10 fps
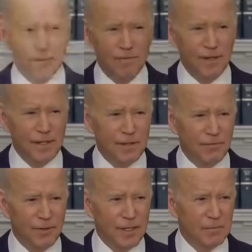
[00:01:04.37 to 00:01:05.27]
Defending
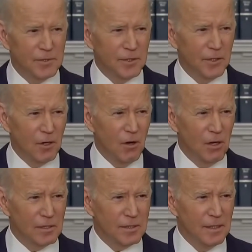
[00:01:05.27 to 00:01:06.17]
freedom is going to
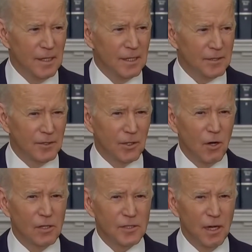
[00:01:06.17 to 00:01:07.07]
cost. It's going to
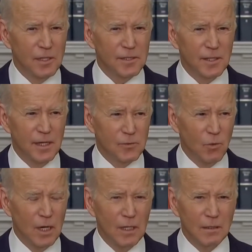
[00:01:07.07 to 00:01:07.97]
cost us as
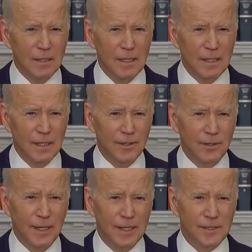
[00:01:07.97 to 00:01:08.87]
well in the
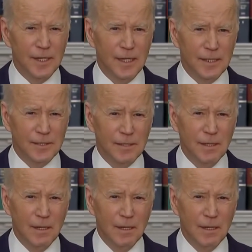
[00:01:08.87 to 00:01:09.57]
United States.